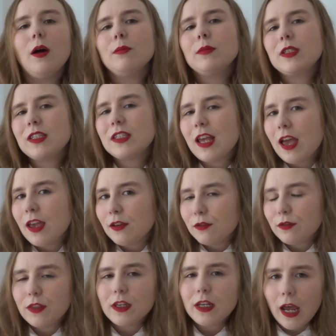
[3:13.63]

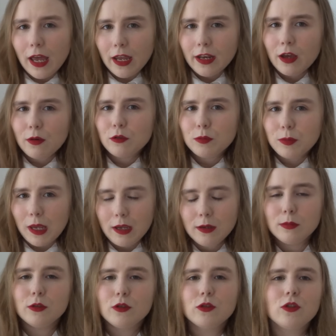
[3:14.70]
safe that Anna would be
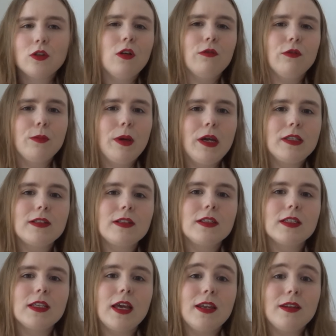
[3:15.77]
able to solve the
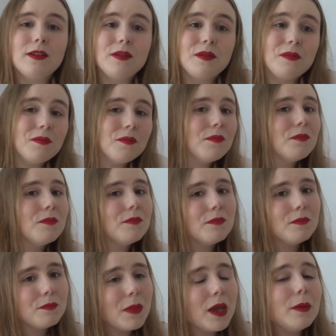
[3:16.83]
puzzles and
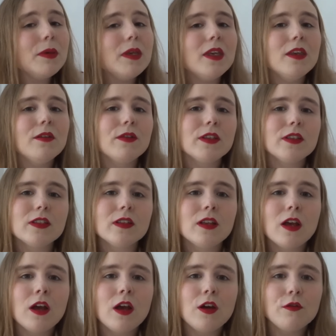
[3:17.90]
maybe even
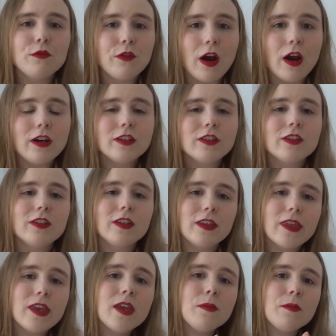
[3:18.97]
faster than
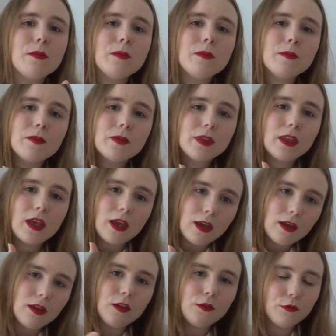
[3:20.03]
him,
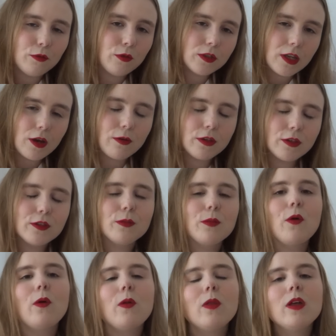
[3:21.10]
if Rosario is the
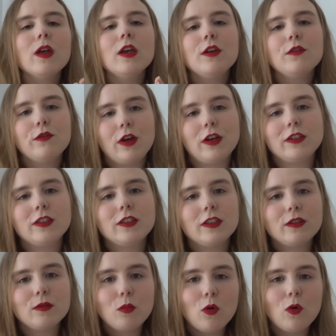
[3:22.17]
mole, faster than
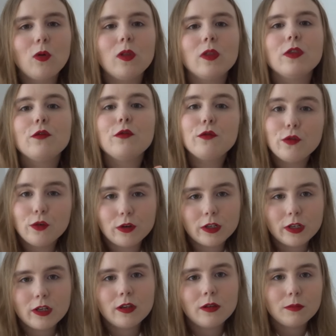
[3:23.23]
the mole in the third
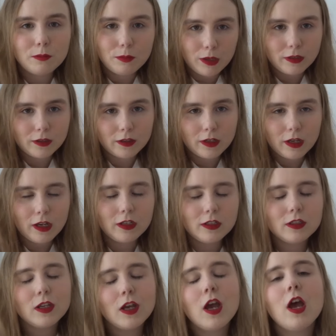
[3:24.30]
puzzle
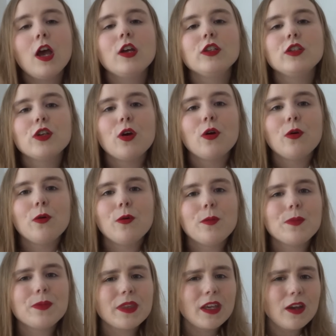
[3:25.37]
case. So
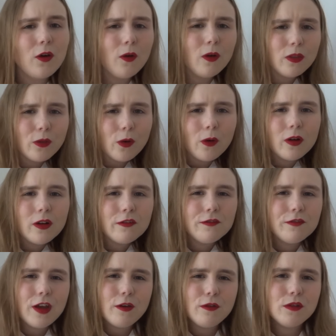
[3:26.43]
all in all, a
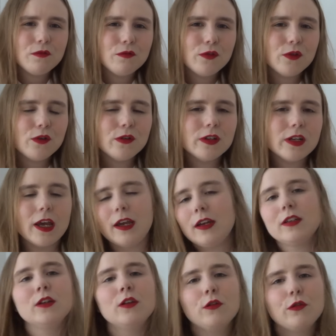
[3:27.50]
very weird
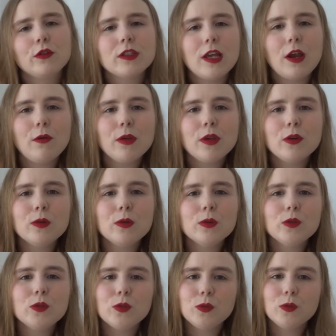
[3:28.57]
acting of Rosario
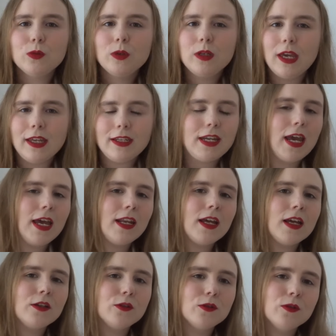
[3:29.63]
to get
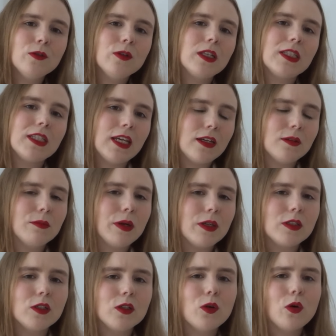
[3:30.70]
Anna to do that second
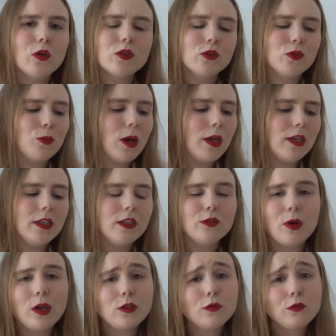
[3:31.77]
puzzle. Also the way he
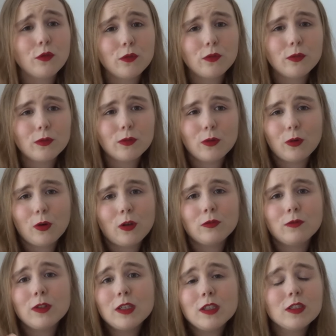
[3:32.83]
tried to
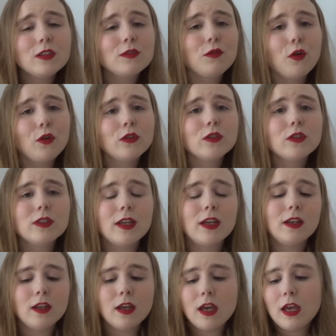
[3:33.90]
convince Fons
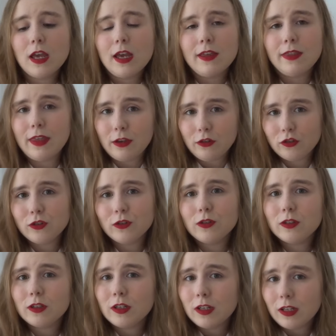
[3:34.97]
that they
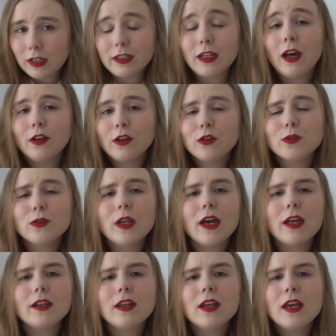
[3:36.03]
should let Anna do that.